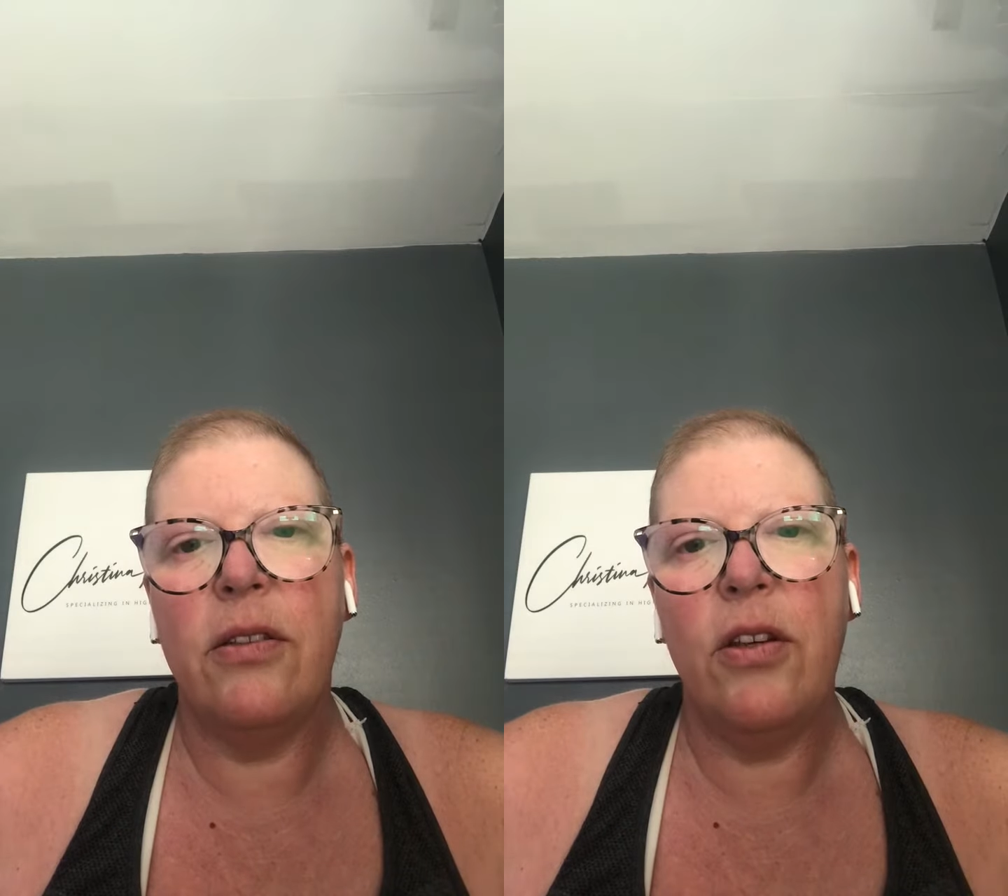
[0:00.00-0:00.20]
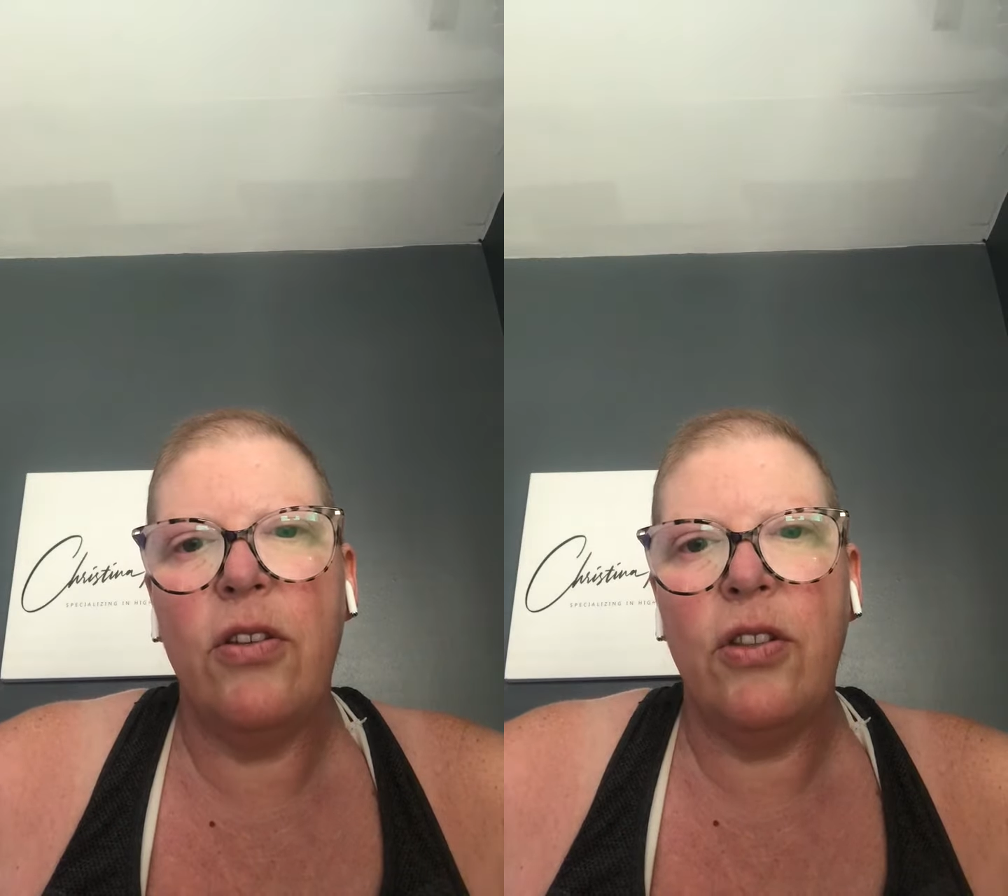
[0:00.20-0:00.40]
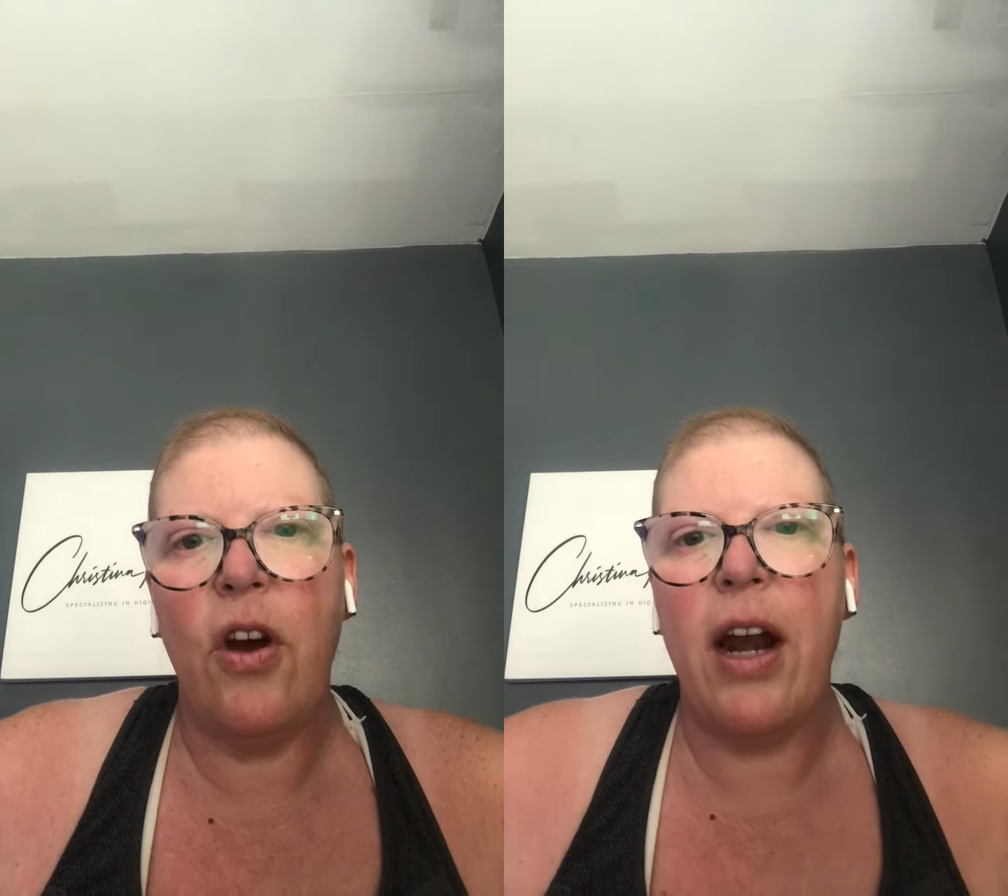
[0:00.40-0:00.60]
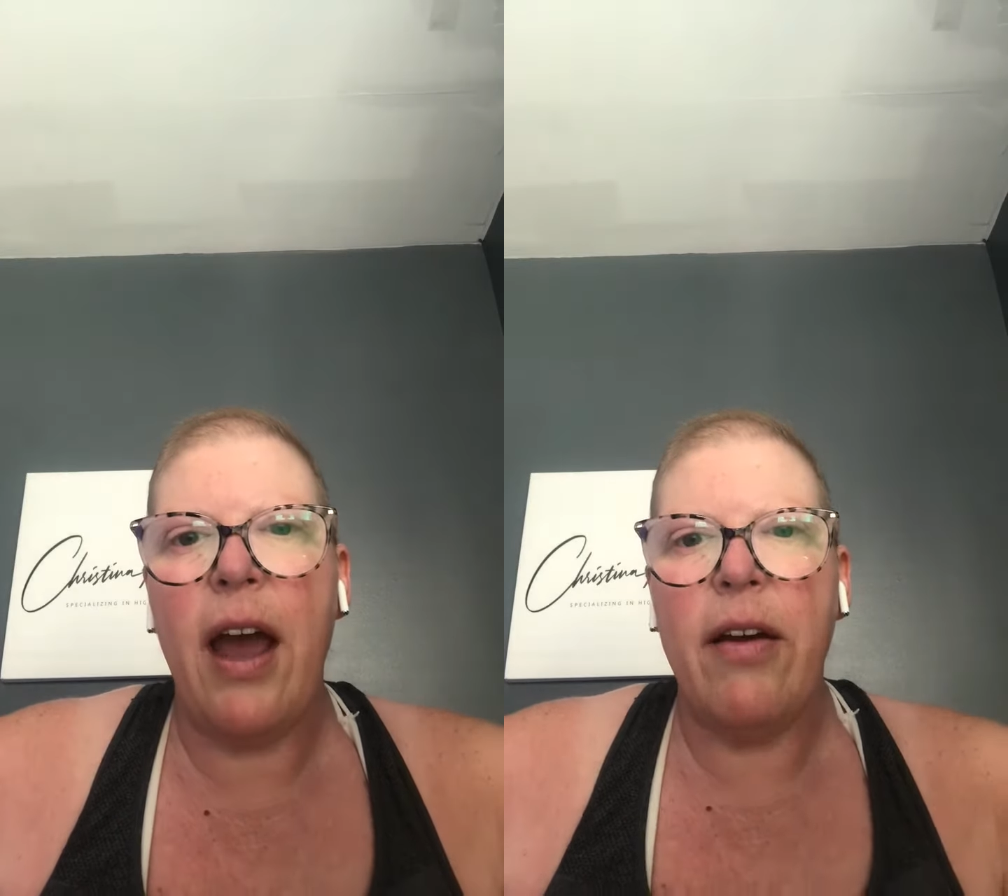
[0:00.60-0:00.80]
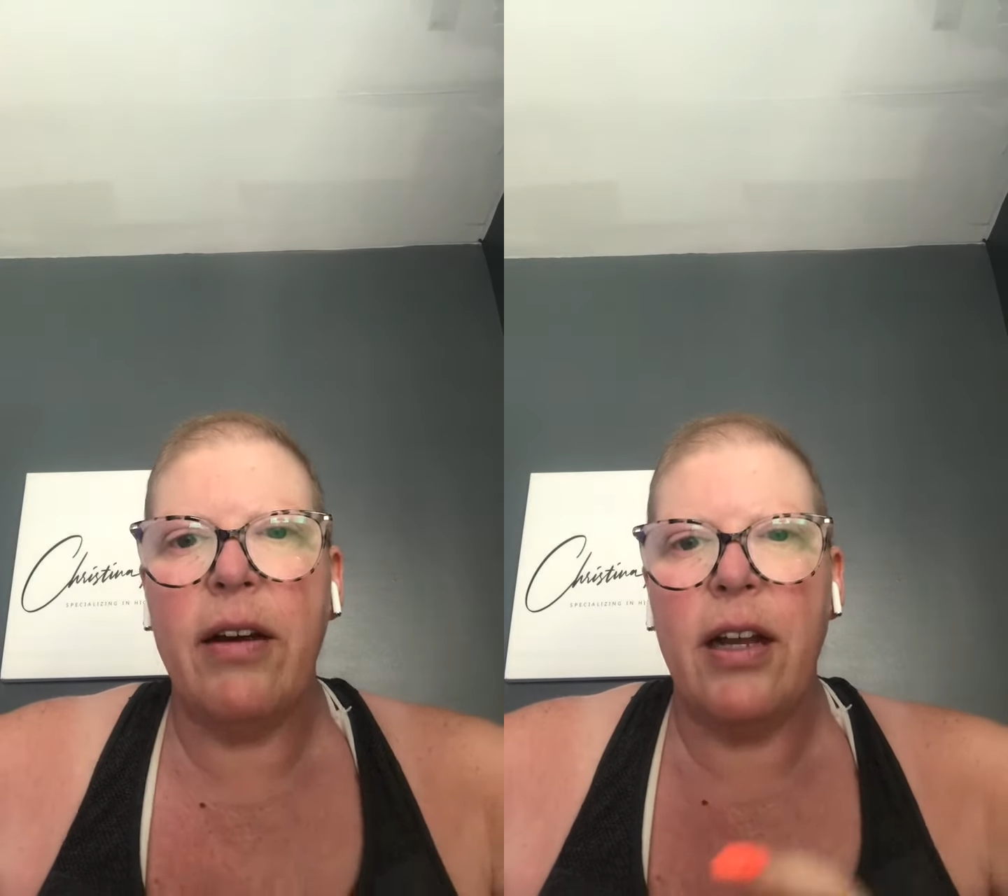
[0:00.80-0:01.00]
you start
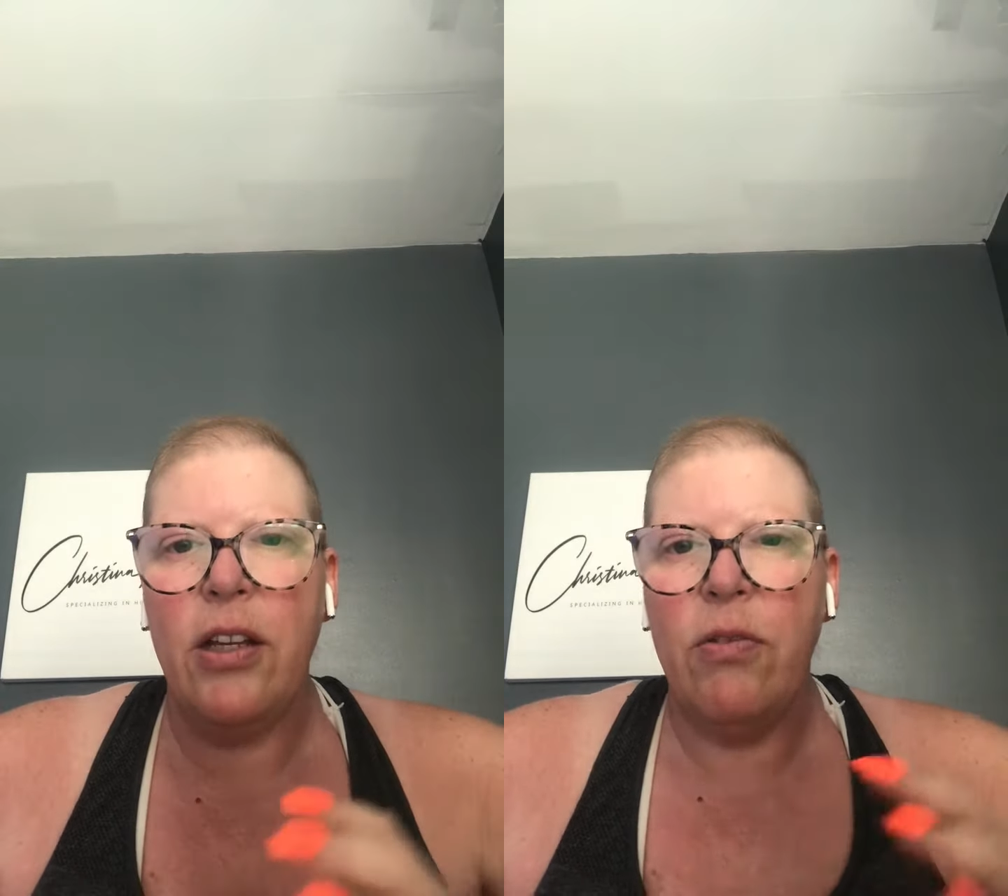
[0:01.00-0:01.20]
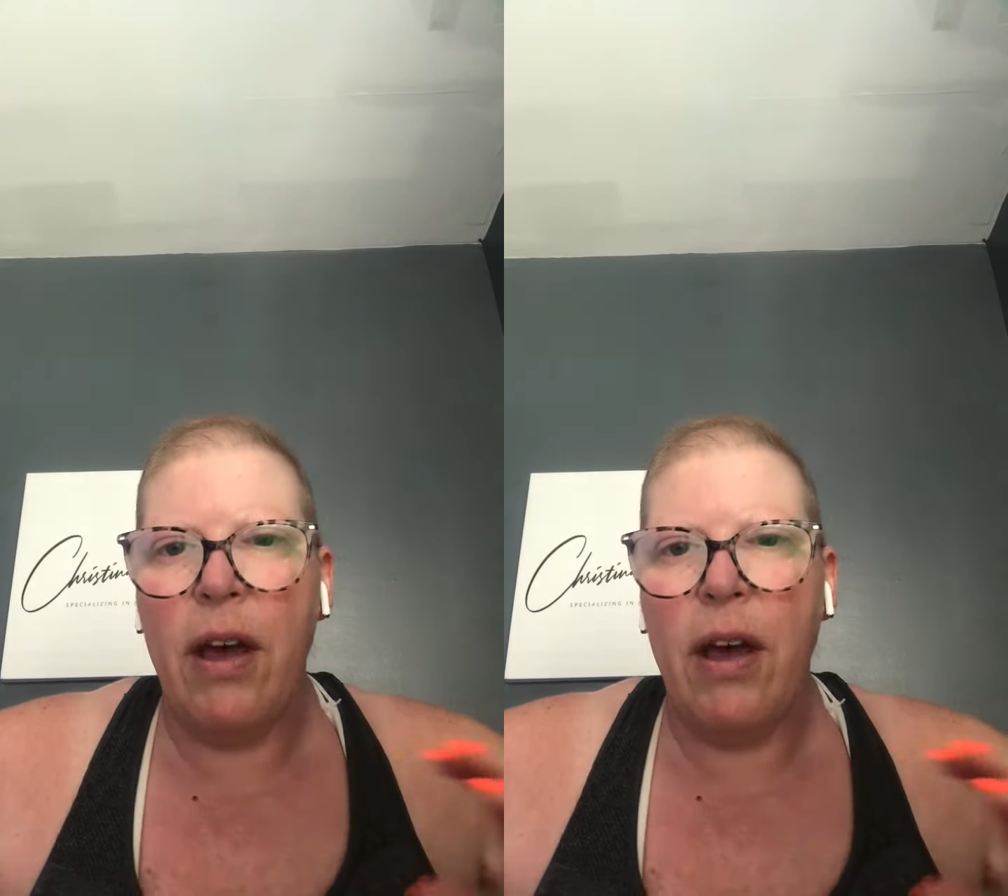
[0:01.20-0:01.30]
out and you